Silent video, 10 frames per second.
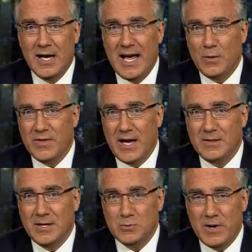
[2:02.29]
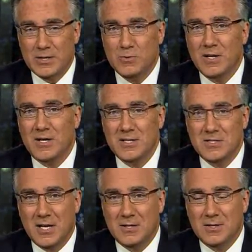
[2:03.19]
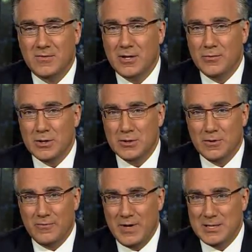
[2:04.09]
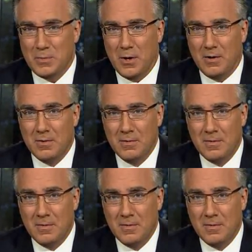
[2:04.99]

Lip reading: and without the expressed written consent of the Commissioner of Baseball?